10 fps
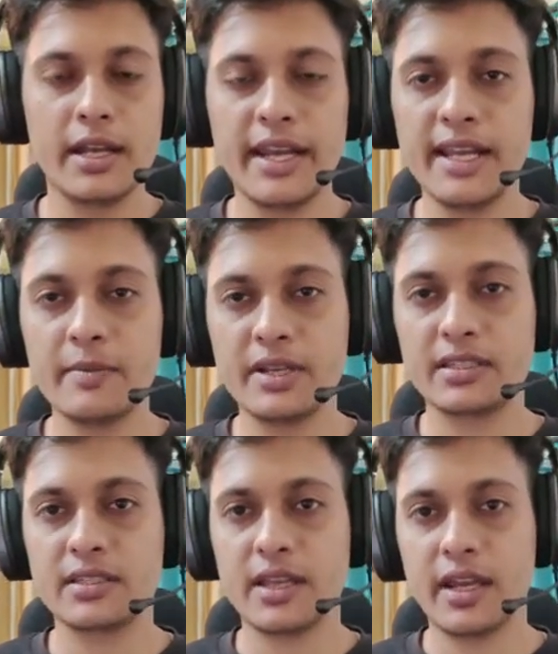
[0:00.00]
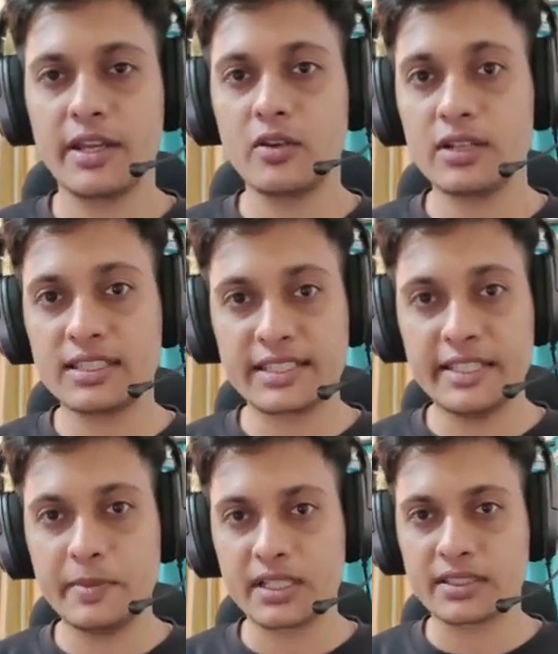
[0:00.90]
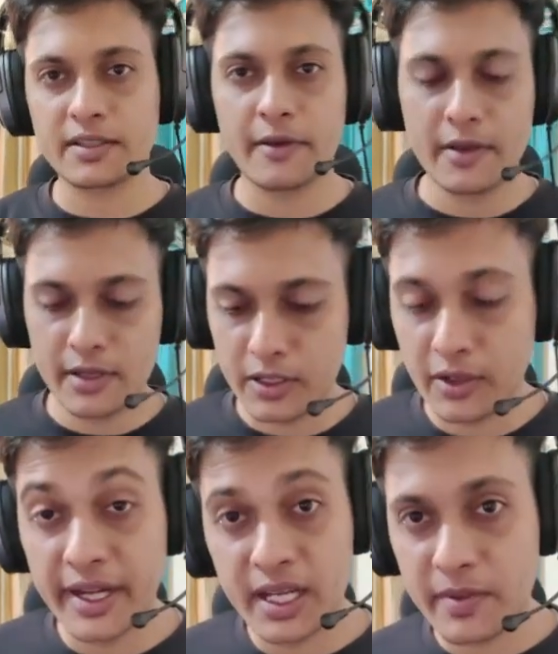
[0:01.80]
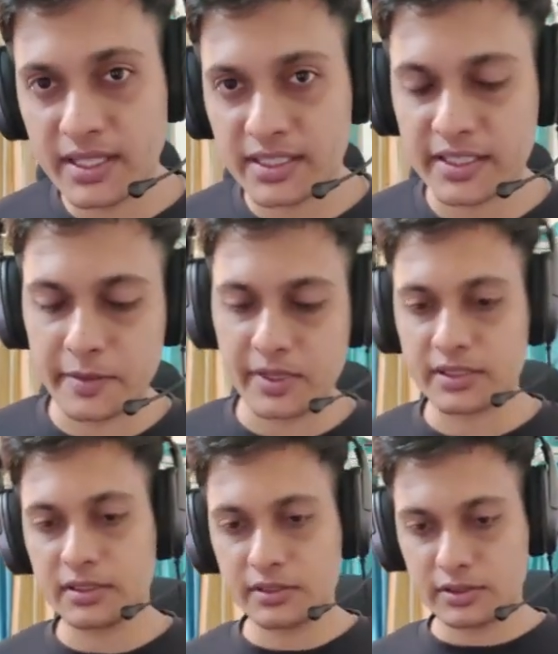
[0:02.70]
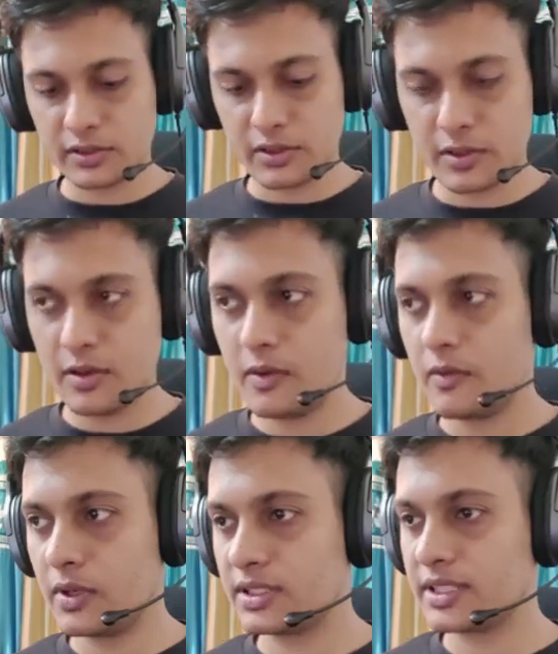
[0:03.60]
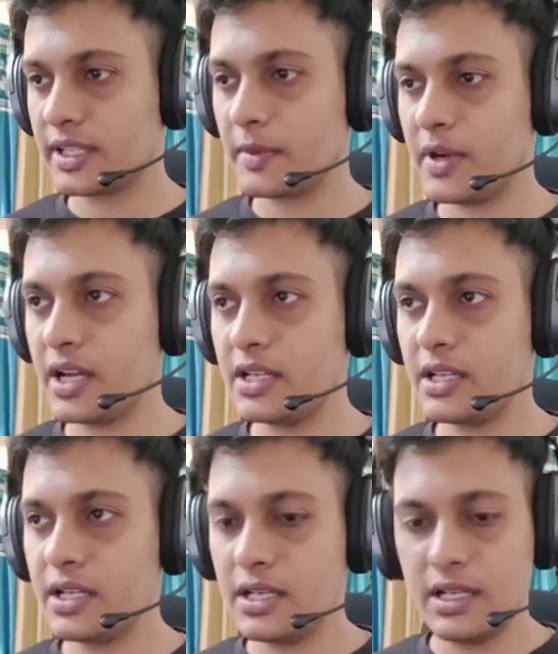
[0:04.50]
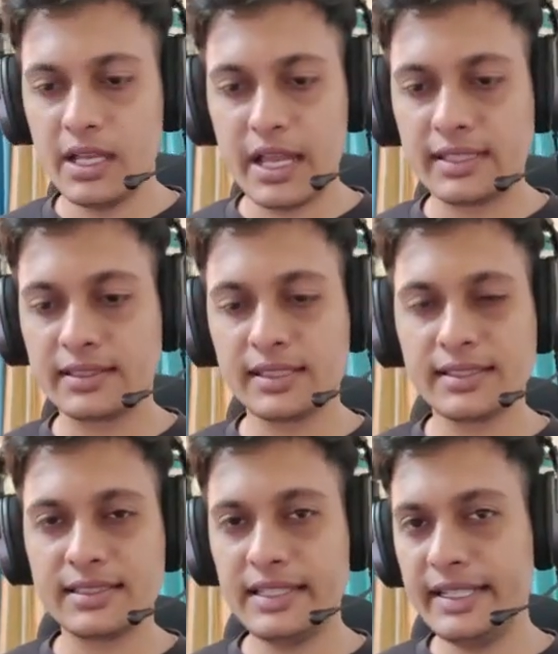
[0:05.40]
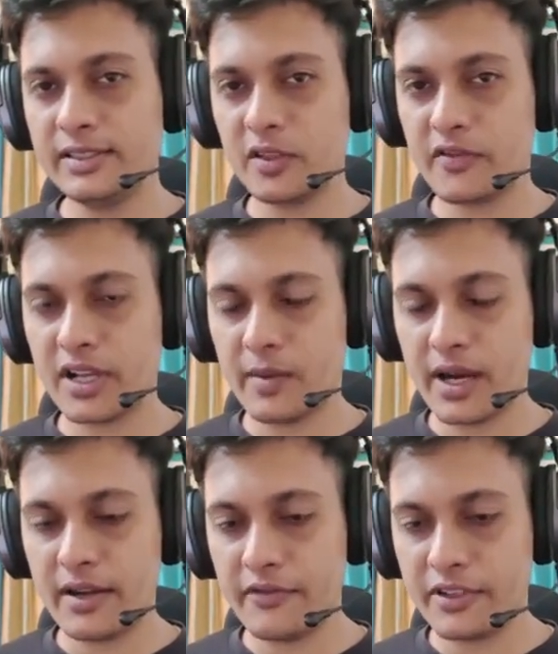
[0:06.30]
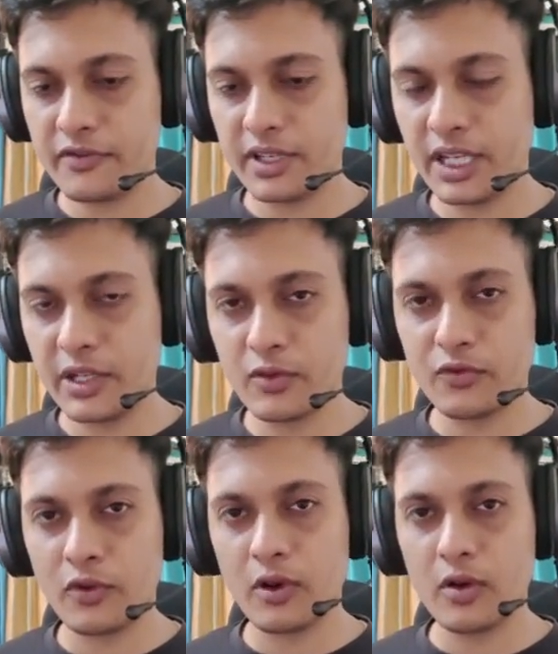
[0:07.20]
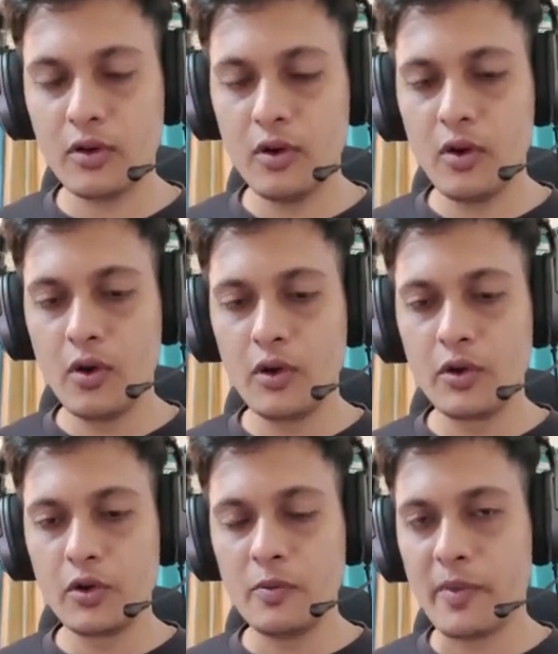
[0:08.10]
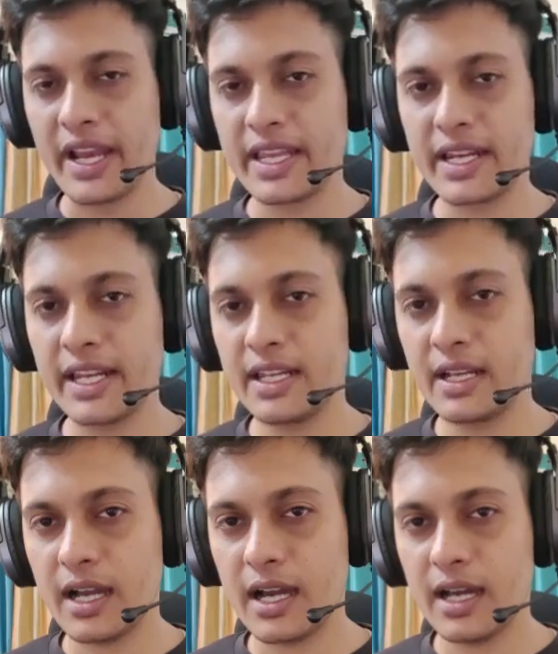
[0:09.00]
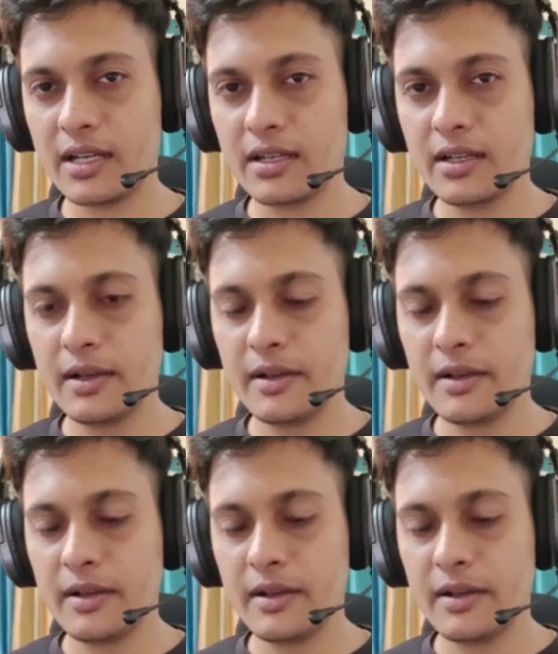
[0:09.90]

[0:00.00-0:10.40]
database and your schemas, your database schemas. So what's the command? It's a series of commands which we need to follow to migrate our